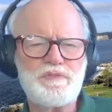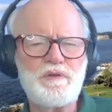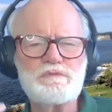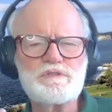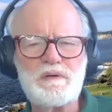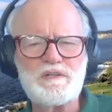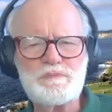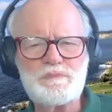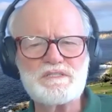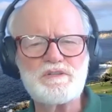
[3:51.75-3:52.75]
with no
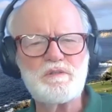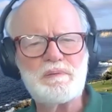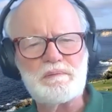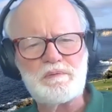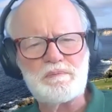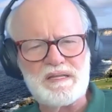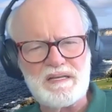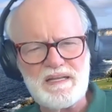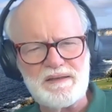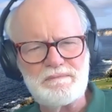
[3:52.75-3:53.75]
responsibility to the people
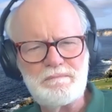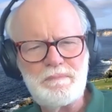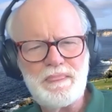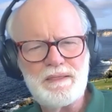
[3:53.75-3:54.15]
being led.